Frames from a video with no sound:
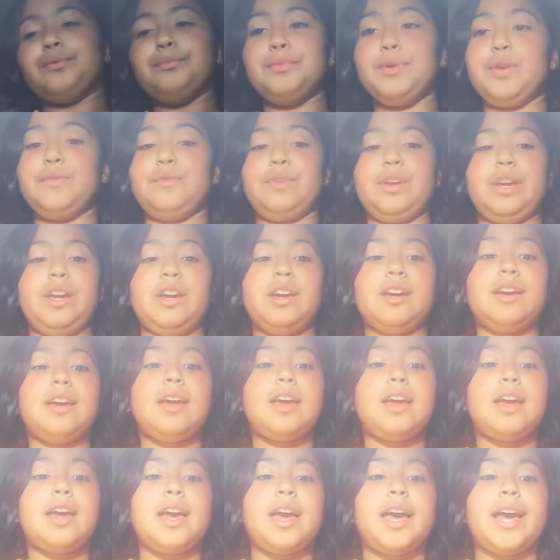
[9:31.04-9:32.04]
movie.
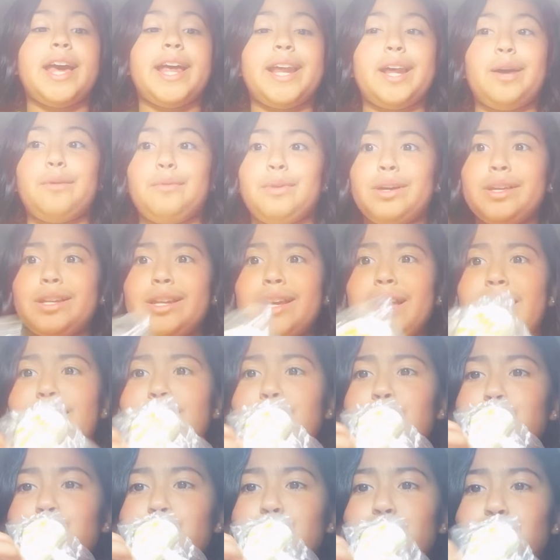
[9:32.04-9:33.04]
And I'm looking to
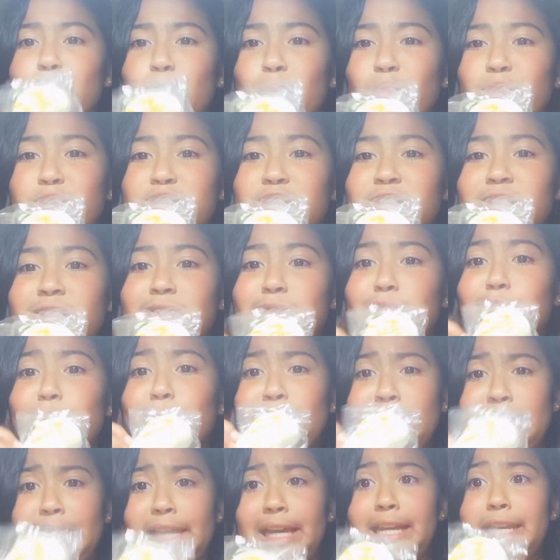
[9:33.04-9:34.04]
have squishies
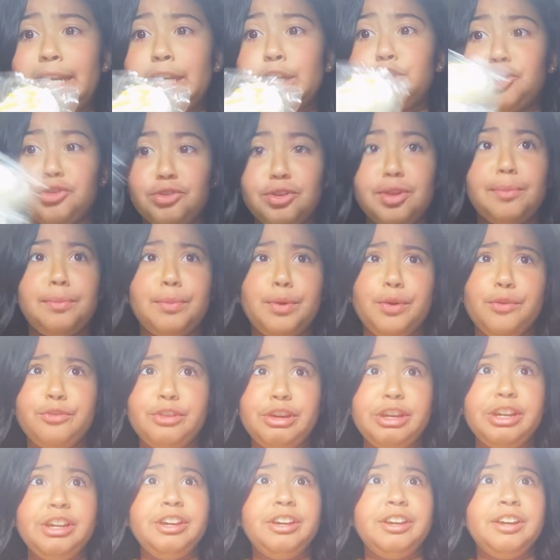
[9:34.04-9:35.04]
related to the
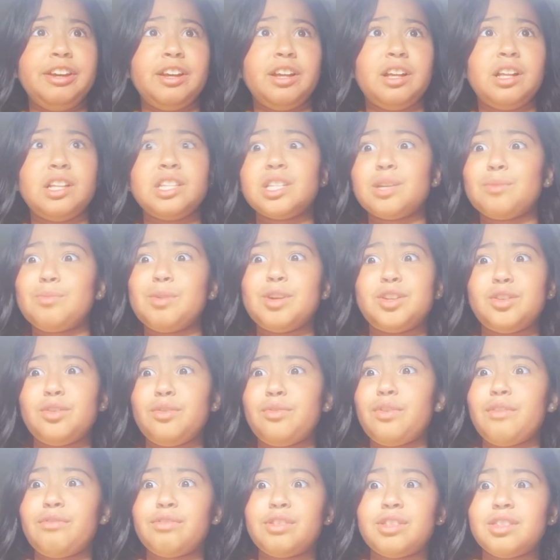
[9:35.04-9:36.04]
movie. It's like my 2
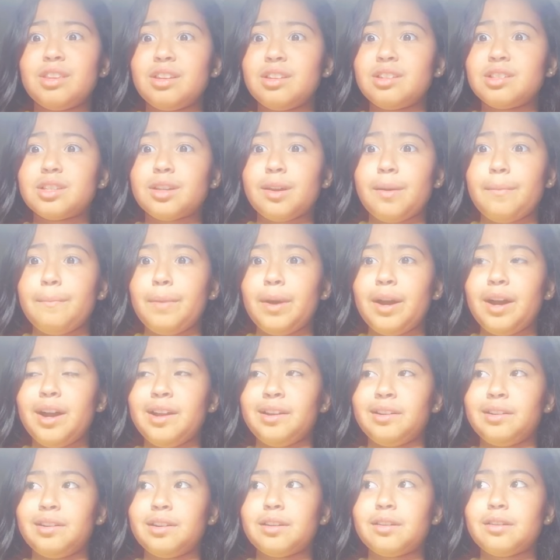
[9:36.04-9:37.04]
favorite things
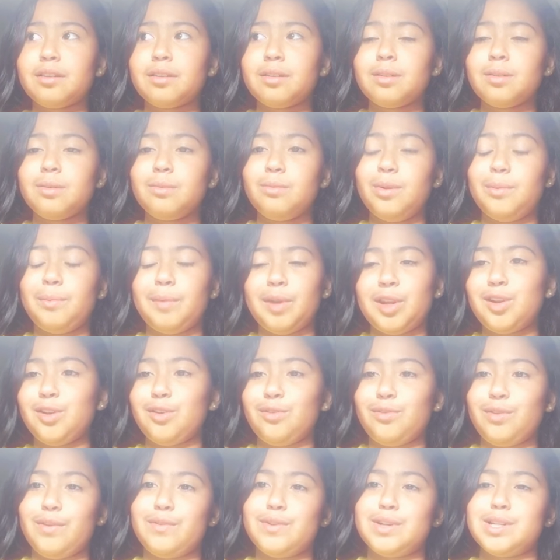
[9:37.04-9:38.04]
combined. Well, my
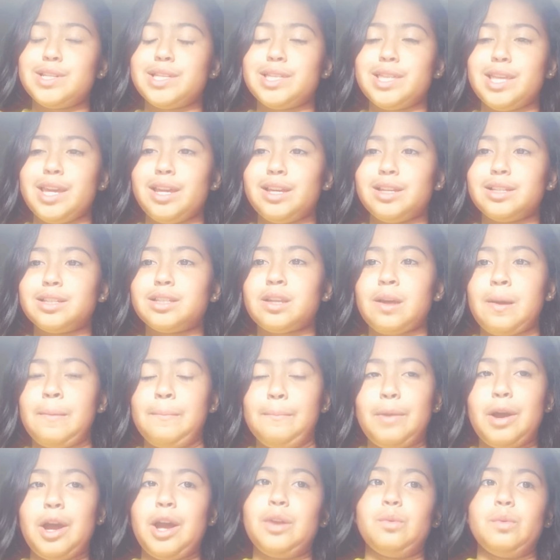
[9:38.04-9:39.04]
2 favorite things
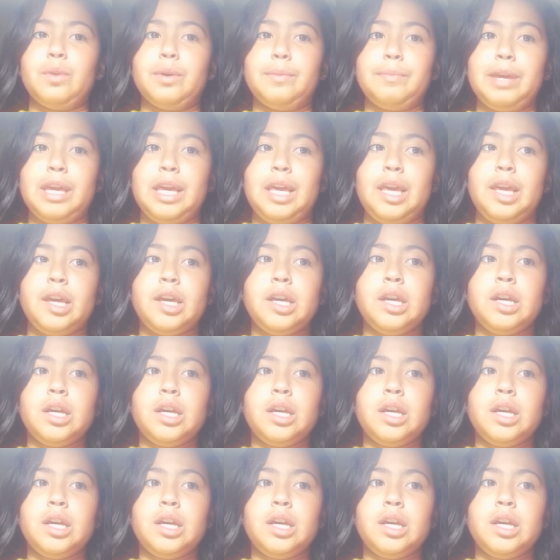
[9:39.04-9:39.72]
combined would be,